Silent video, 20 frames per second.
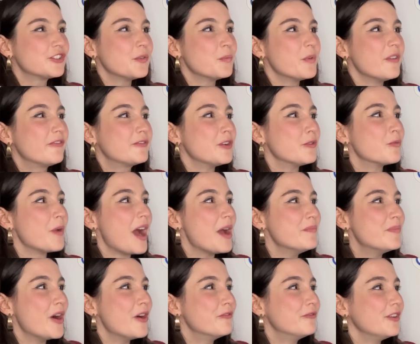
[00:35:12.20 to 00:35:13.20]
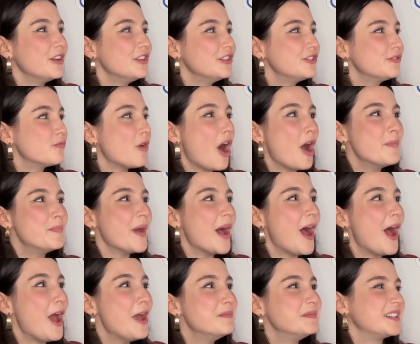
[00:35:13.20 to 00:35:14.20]
with the rainbow fish, right,
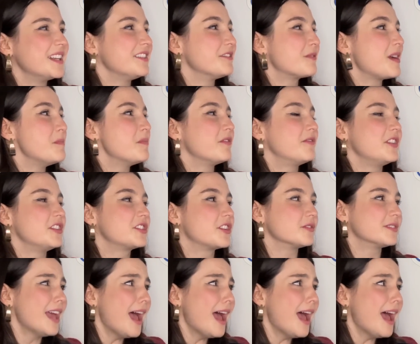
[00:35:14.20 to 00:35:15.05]
babes? And the rainbow fish goes,